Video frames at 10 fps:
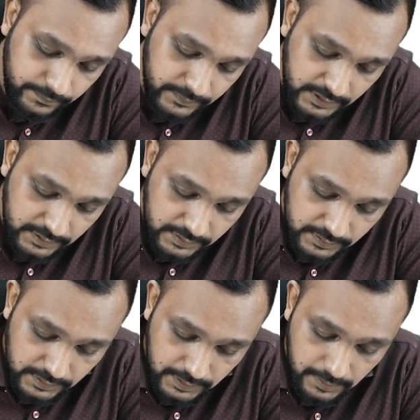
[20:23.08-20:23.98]
This is
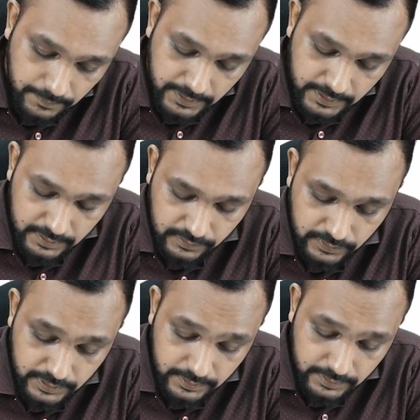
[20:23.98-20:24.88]
seen in patients
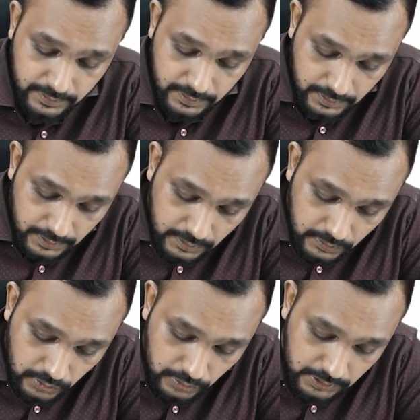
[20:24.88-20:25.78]
with
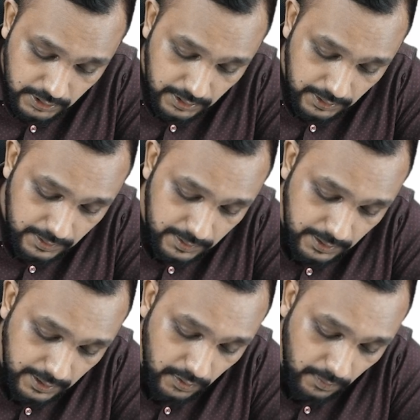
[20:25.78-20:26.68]
total
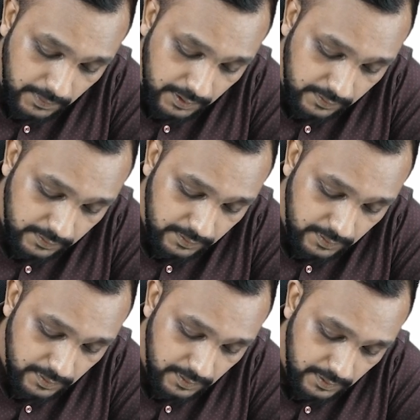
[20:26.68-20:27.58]
anomalous
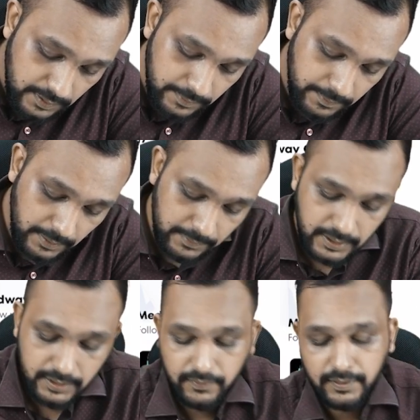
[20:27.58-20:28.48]

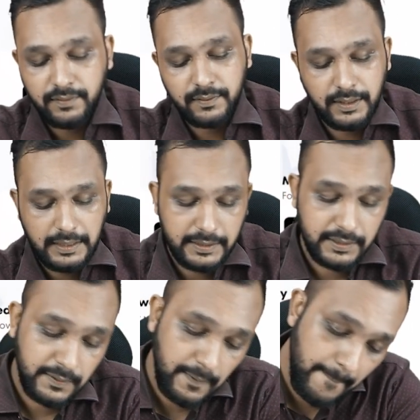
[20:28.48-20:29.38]
pulmonary venous
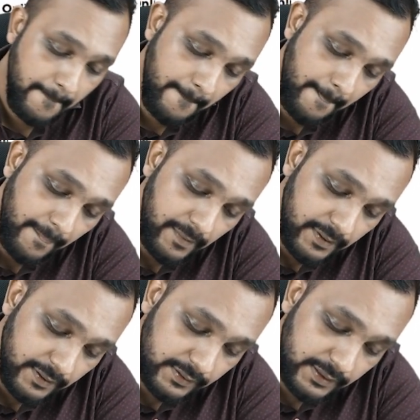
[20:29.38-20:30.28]
connection.
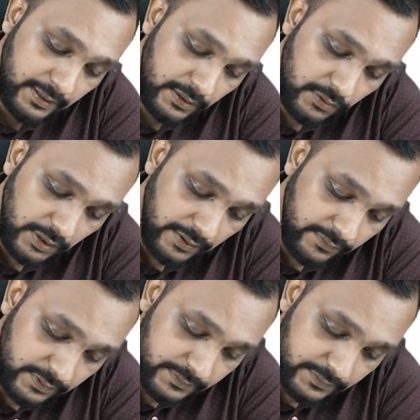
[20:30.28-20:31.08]
Then you have